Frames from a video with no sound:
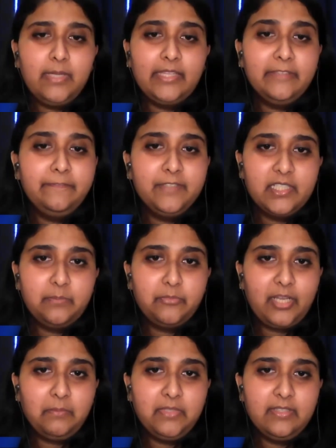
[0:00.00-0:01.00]
by the first
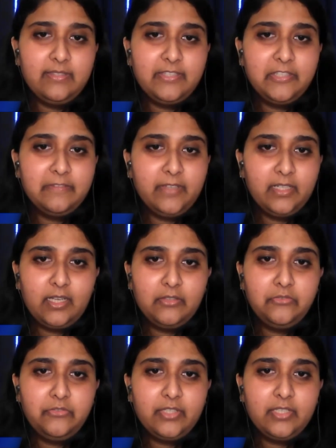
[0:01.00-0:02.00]
Prime Minister of our
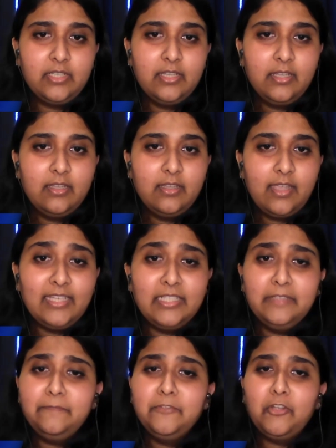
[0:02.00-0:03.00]
country? And
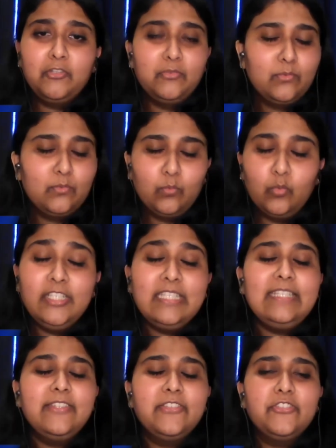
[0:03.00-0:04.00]
if not, what
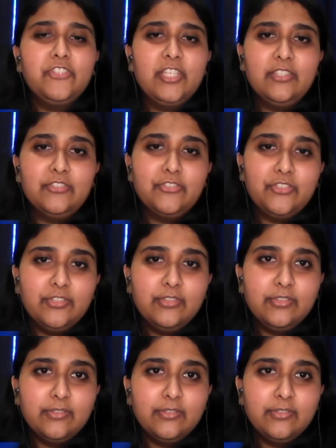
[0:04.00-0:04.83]
needs to change?